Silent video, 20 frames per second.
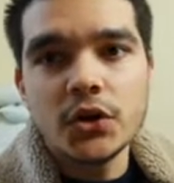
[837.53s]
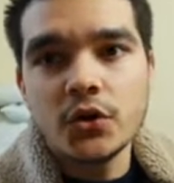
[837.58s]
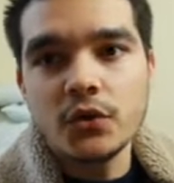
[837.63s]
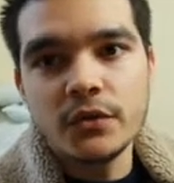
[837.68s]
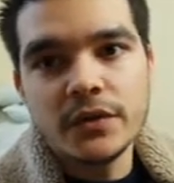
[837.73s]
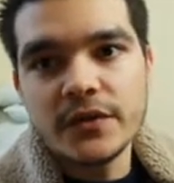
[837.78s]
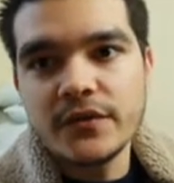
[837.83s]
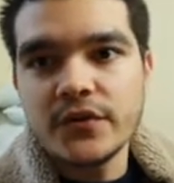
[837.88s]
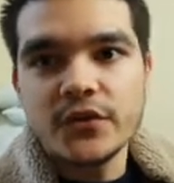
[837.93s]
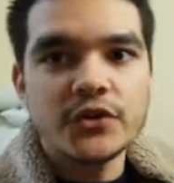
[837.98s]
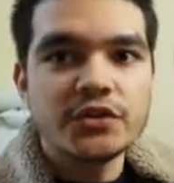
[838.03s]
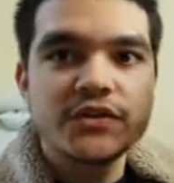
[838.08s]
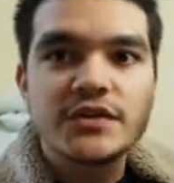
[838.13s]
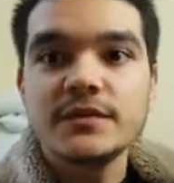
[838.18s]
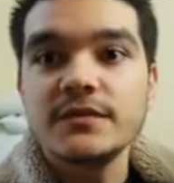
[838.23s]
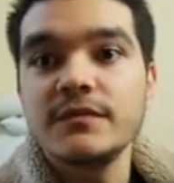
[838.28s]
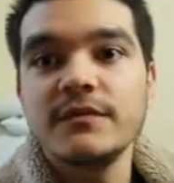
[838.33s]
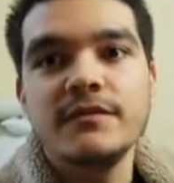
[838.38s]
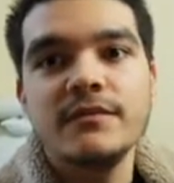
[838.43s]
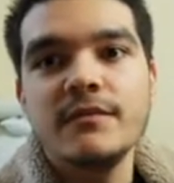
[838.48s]
the first
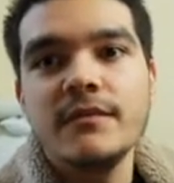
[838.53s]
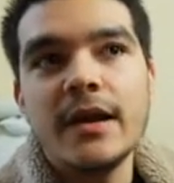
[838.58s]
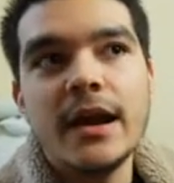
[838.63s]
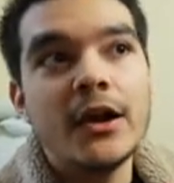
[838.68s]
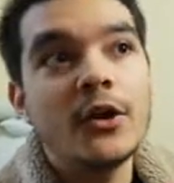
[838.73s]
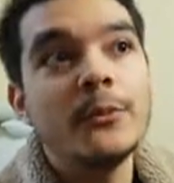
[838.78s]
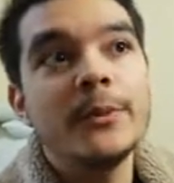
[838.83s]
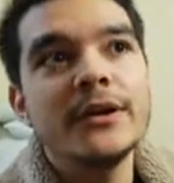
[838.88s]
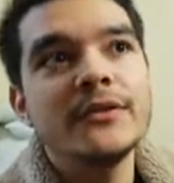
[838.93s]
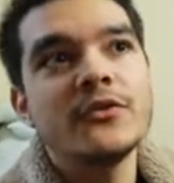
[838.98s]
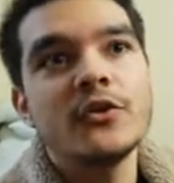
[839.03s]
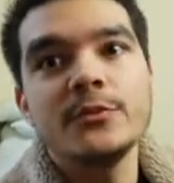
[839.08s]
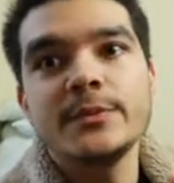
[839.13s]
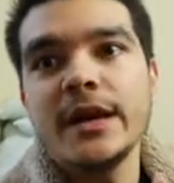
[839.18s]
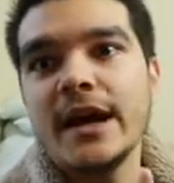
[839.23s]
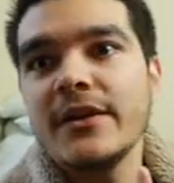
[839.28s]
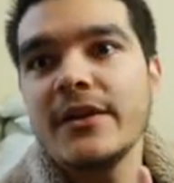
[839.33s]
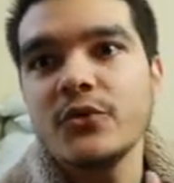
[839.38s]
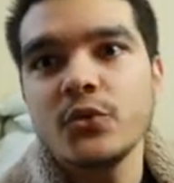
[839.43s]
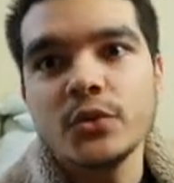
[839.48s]
Arabic verb that
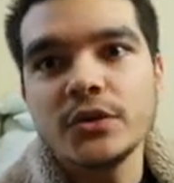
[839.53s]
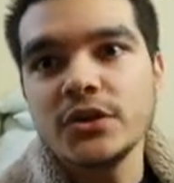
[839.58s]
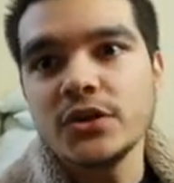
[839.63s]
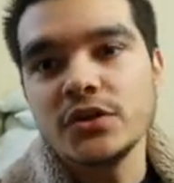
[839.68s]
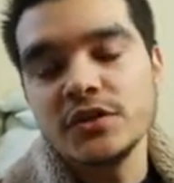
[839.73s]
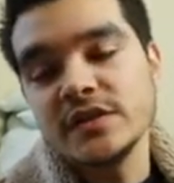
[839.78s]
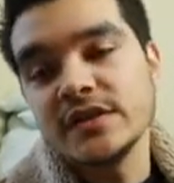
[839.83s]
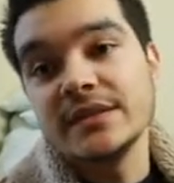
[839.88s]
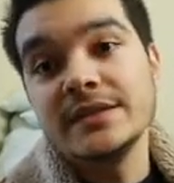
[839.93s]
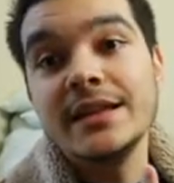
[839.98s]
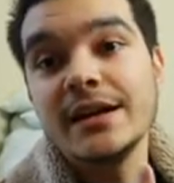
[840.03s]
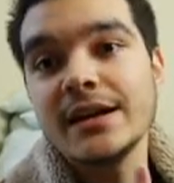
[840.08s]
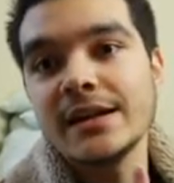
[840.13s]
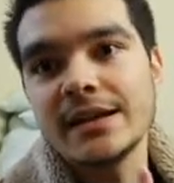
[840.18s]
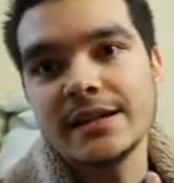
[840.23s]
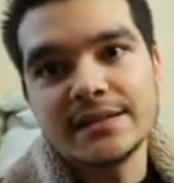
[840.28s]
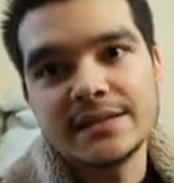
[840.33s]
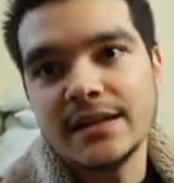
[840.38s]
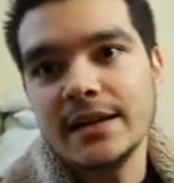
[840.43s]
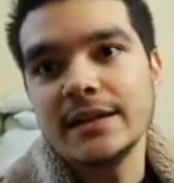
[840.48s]
everyone learns,
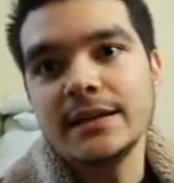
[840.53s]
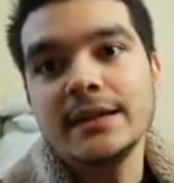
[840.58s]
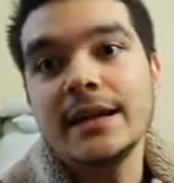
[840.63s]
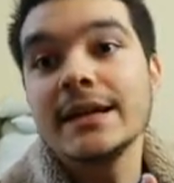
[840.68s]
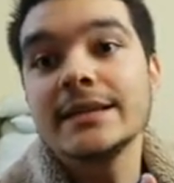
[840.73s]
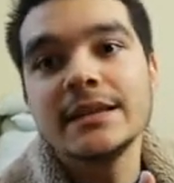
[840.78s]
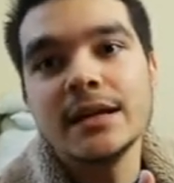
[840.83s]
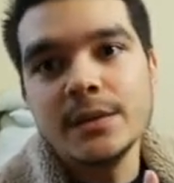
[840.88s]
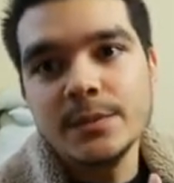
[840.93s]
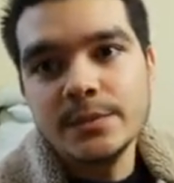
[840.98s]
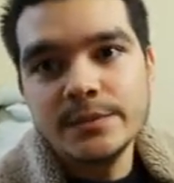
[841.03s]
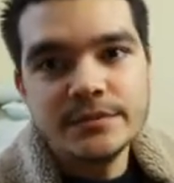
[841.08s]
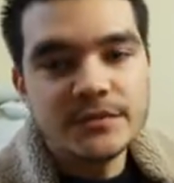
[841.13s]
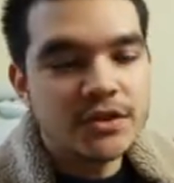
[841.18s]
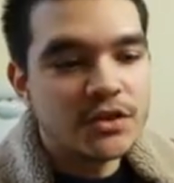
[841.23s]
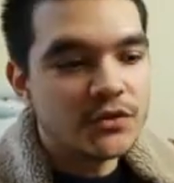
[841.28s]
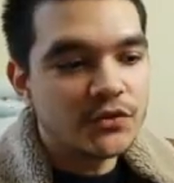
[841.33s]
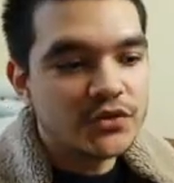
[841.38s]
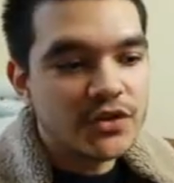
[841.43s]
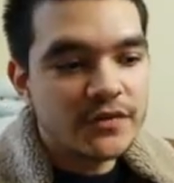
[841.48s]
daras and katab,
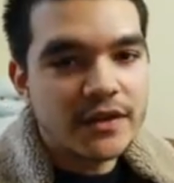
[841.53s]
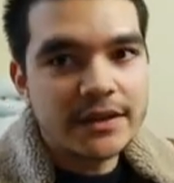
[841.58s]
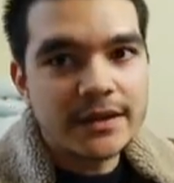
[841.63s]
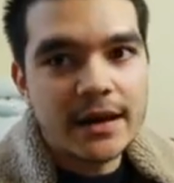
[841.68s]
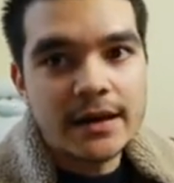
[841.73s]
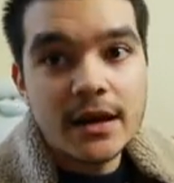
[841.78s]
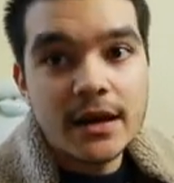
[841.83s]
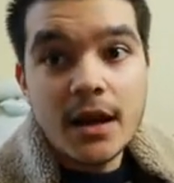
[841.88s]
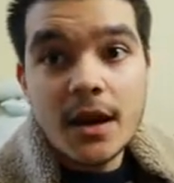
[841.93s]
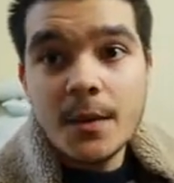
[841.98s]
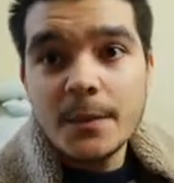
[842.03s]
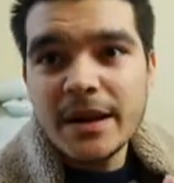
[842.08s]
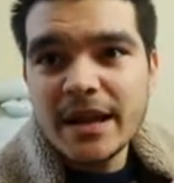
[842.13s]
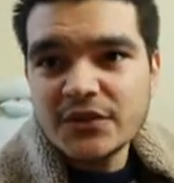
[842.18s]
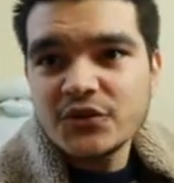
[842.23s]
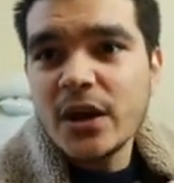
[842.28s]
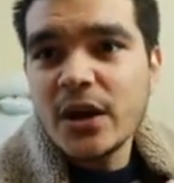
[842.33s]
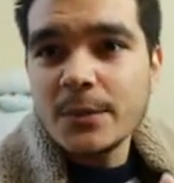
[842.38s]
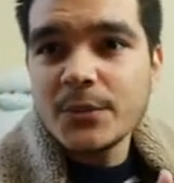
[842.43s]
stuff like that. But actually, I'm